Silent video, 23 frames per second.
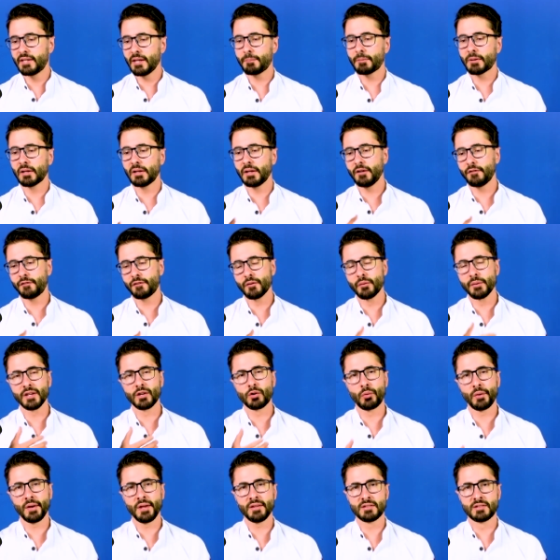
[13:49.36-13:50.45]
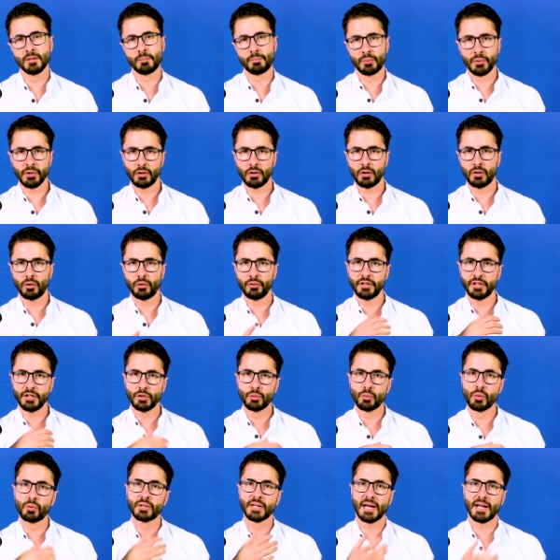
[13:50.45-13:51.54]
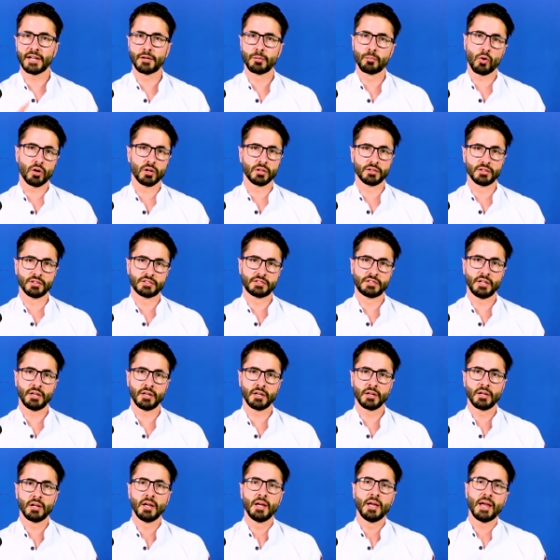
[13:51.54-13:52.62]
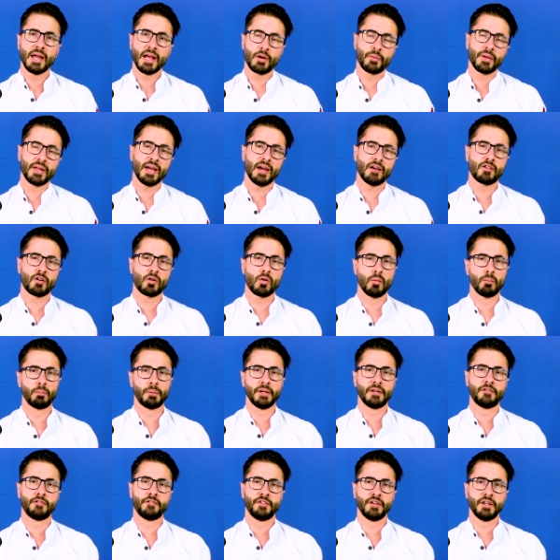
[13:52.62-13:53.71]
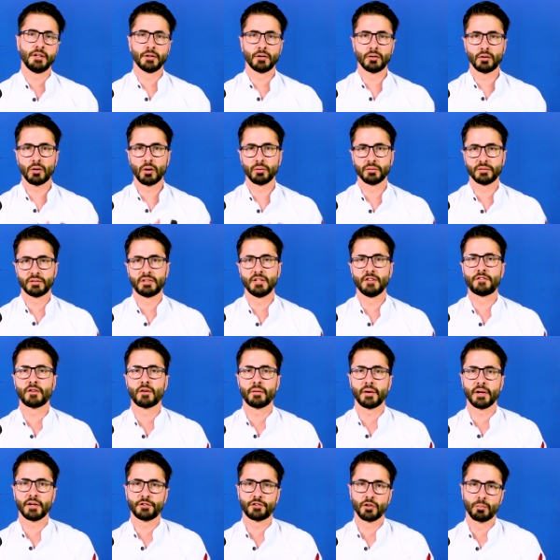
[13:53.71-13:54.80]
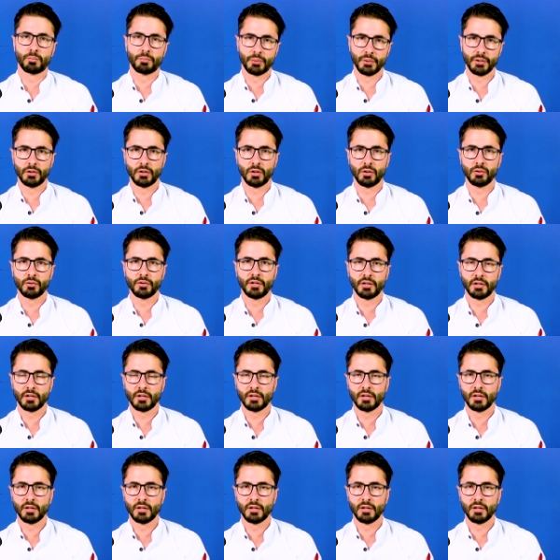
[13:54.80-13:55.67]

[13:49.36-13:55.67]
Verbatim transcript: Typically, if you increase the preload, you will get more understeer, and we have a complete video on differential preload